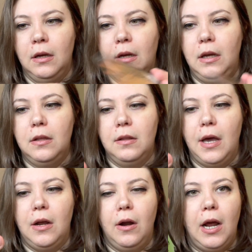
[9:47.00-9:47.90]
either
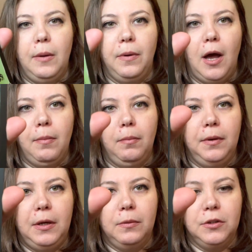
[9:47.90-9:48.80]
that or I
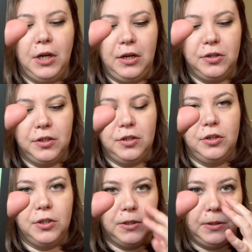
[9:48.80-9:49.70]
probably will change this to
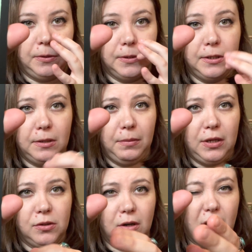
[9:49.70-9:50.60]
just use as a
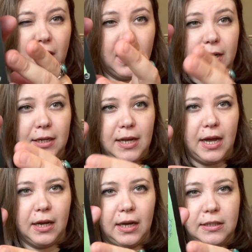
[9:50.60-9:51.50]
major arcana
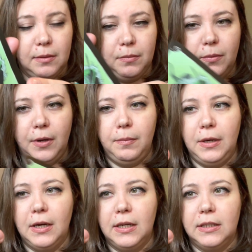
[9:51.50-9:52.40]
deck at some point,
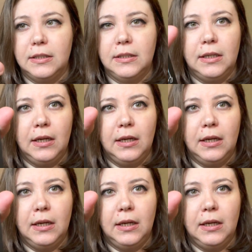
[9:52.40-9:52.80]
because